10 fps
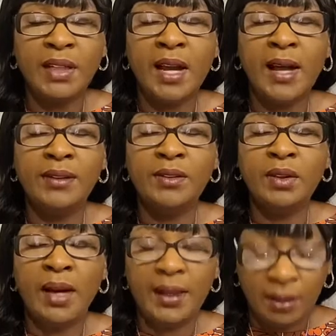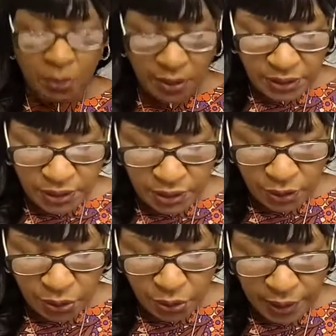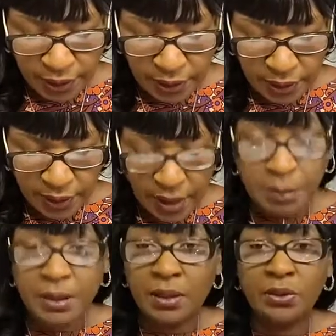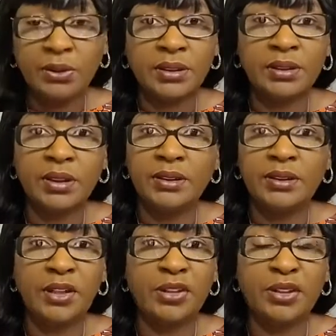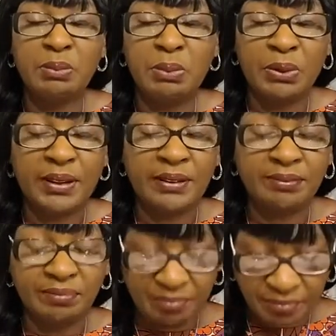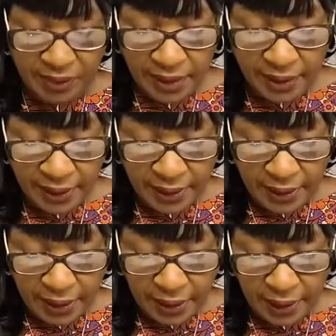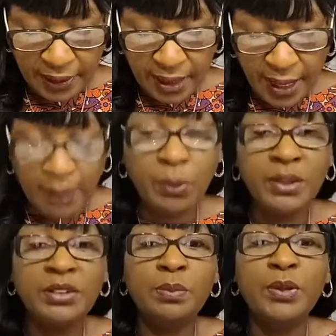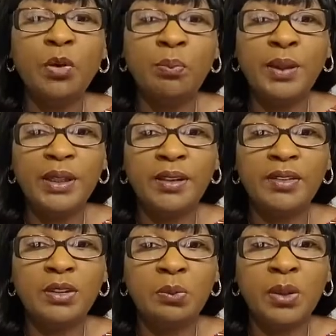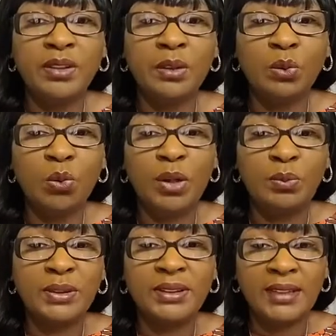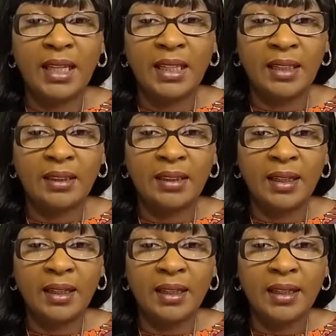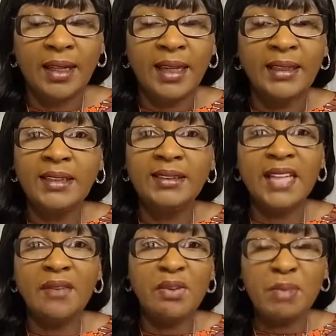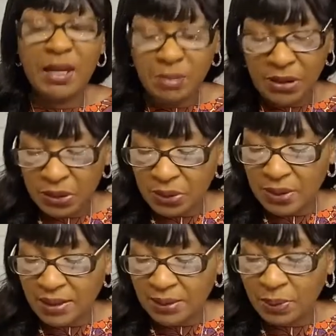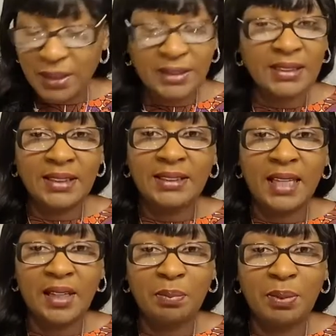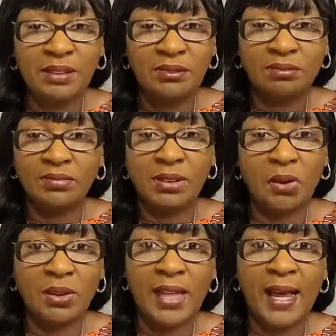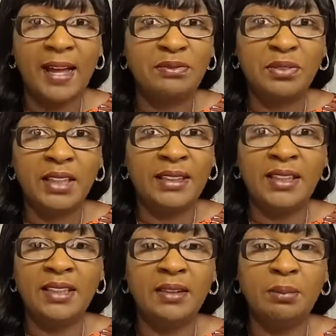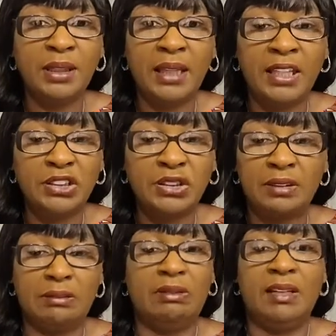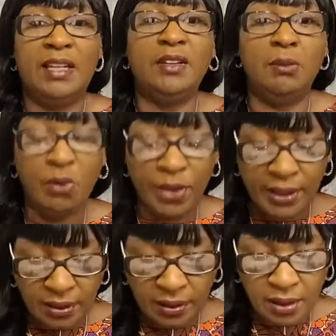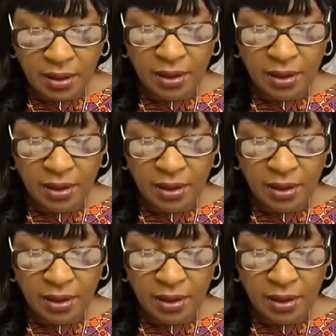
I want to share a story and then I'll be closing because it's an early morning. And I wanted to be obedient to what the Lord was saying. And he's never made me do this where he says, get up and go live and kingdom engage in the morning.